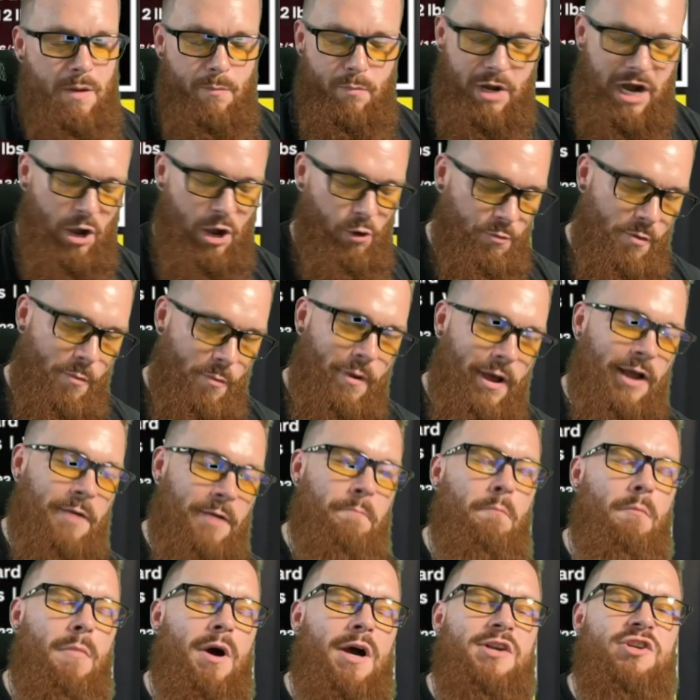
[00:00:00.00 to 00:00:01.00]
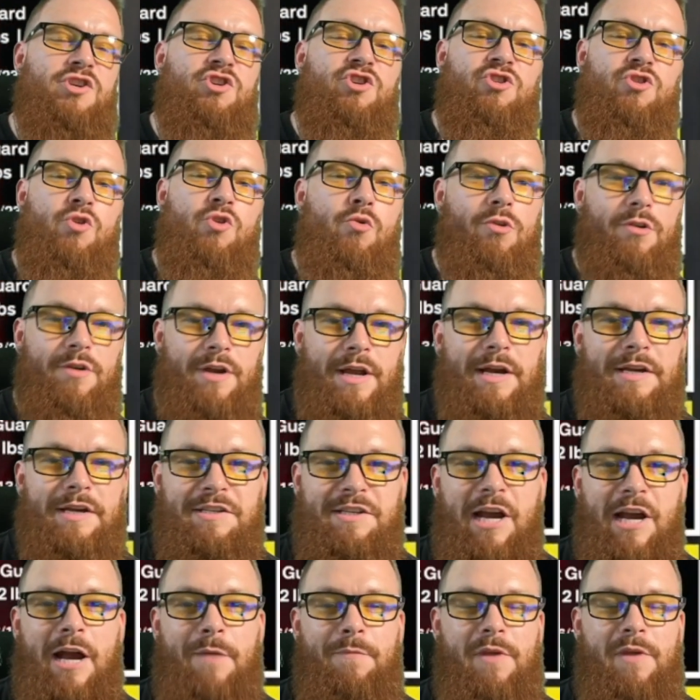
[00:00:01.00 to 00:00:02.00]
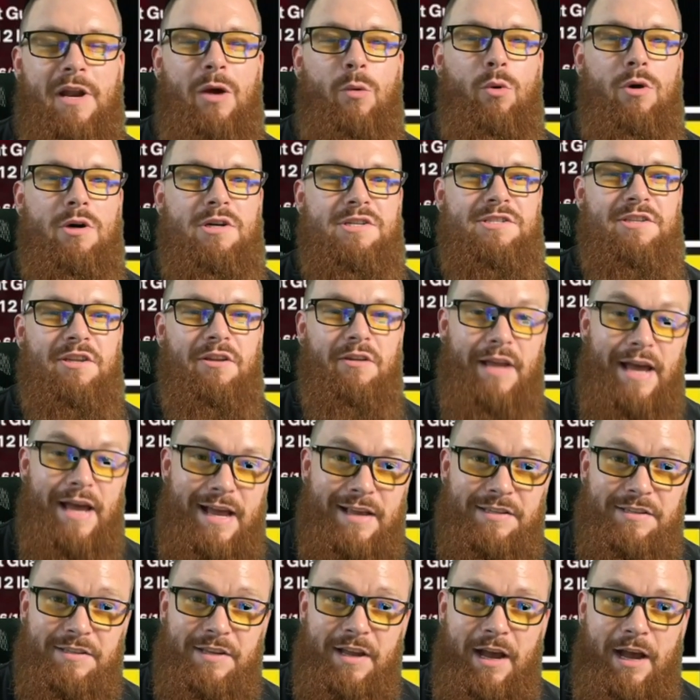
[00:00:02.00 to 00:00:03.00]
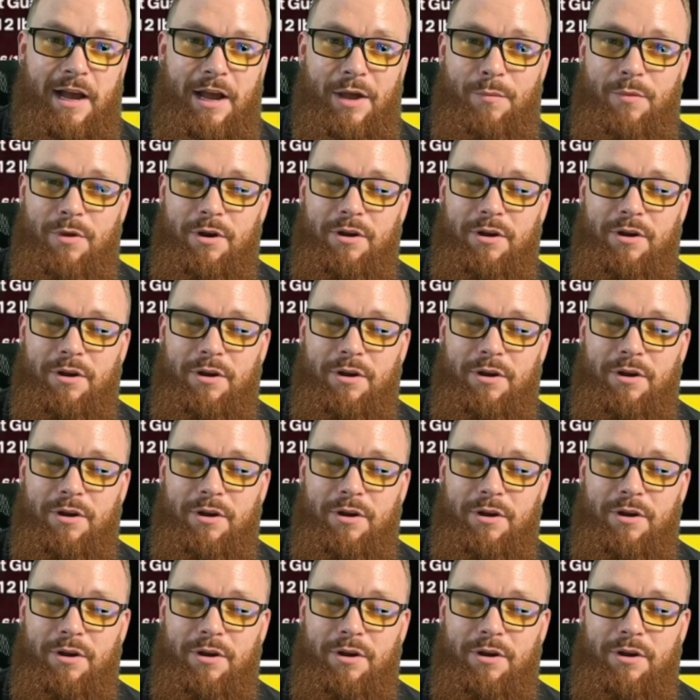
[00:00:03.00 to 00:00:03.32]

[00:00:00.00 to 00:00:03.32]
But I will be back much sooner next time than I was the last time.